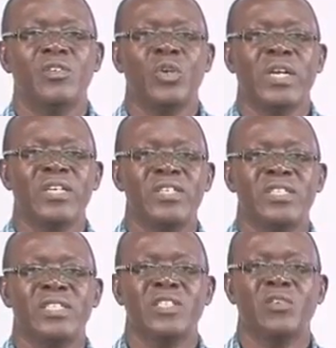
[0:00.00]
you are increasing
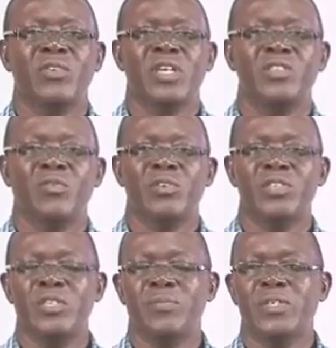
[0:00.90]
the state of knowledge of a
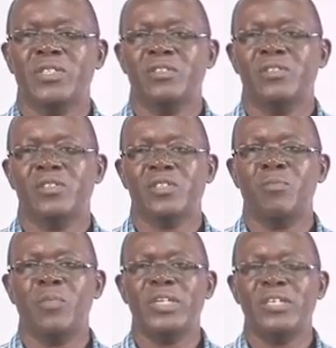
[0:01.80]
recipient,
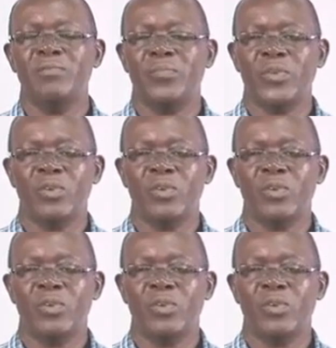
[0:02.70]
somebody